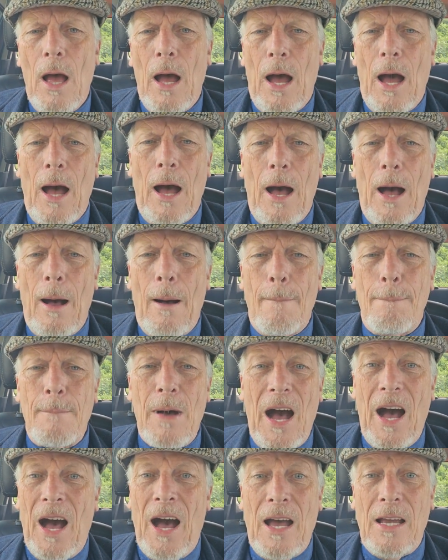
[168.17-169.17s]

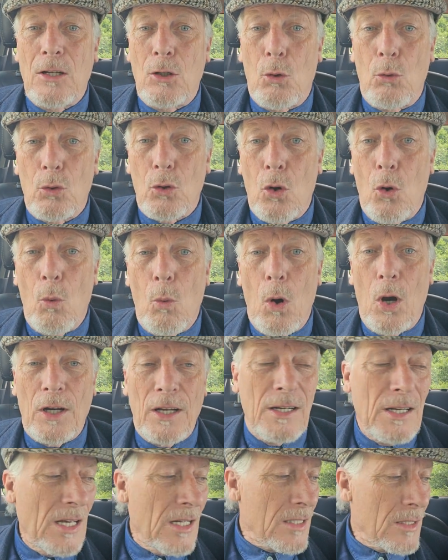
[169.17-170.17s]
I don't know what
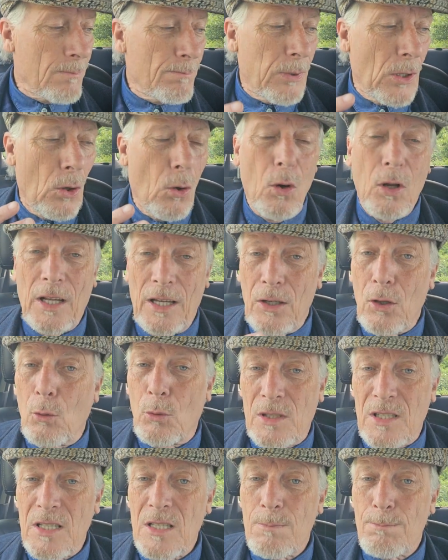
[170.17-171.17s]
it is, but all I know
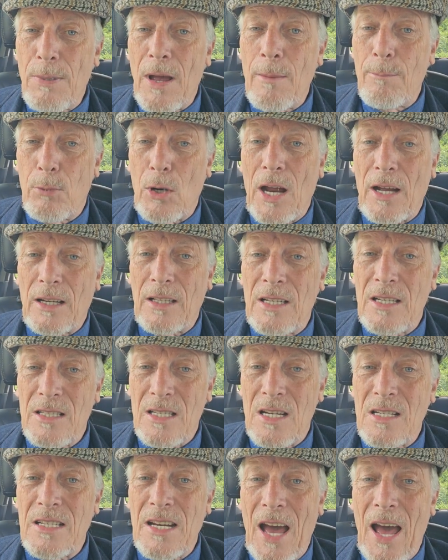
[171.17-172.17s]
is this Ben Bracken is
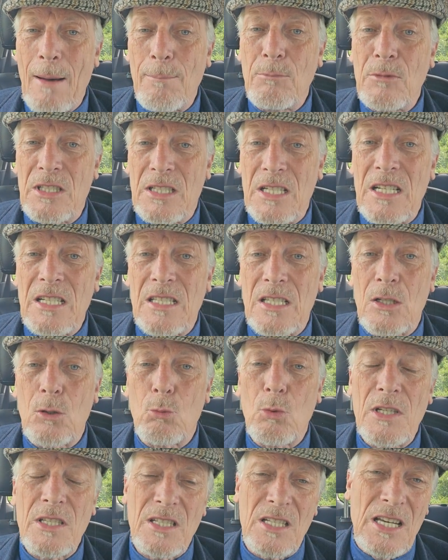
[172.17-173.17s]
a damn decent
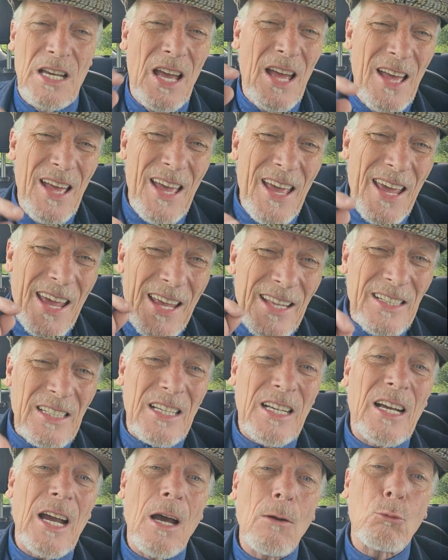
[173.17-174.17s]
whiskey. It
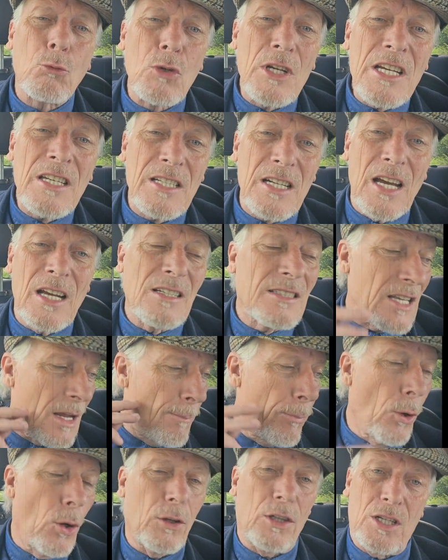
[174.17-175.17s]
retails, I
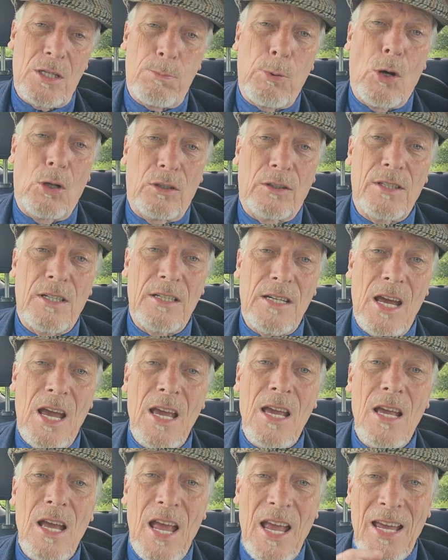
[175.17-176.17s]
bought this bottle
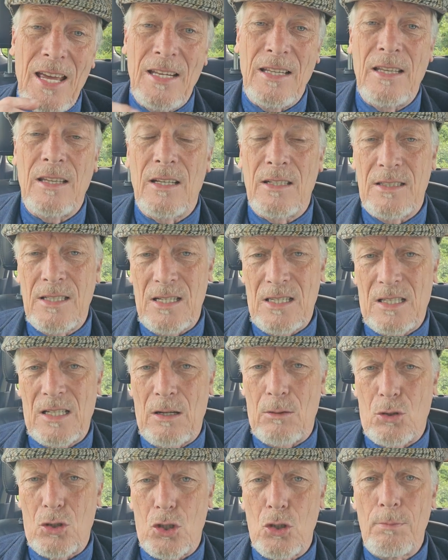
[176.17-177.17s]
today in the
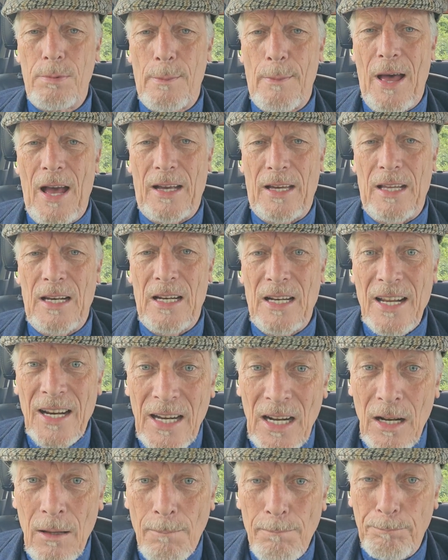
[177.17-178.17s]
discount supermarket
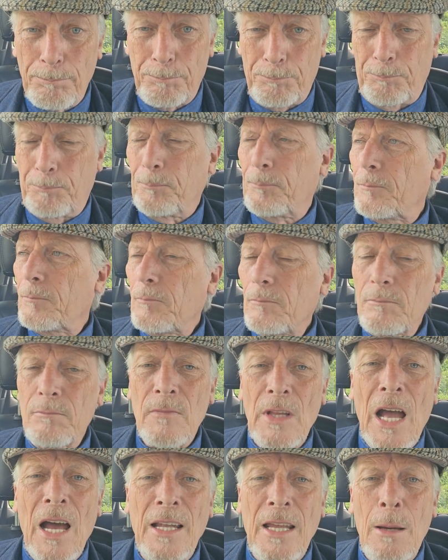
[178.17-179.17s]
Lidl,
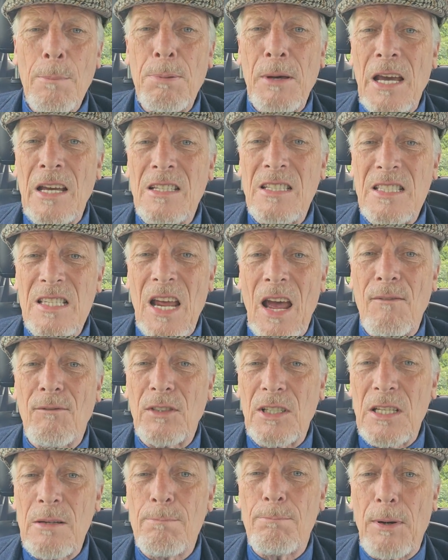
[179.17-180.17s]
and I paid
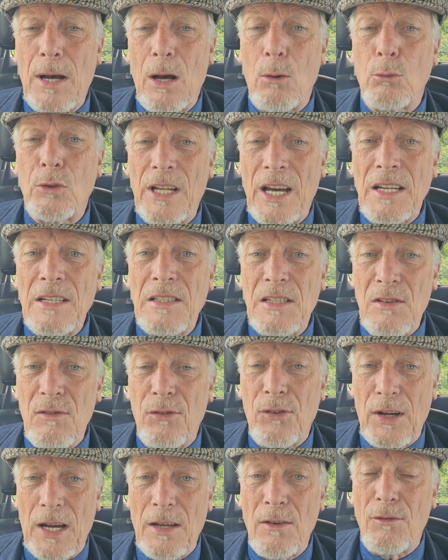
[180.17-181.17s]

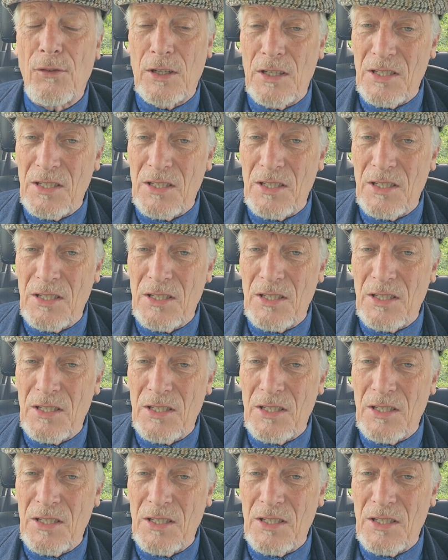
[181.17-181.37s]
£17.95 for a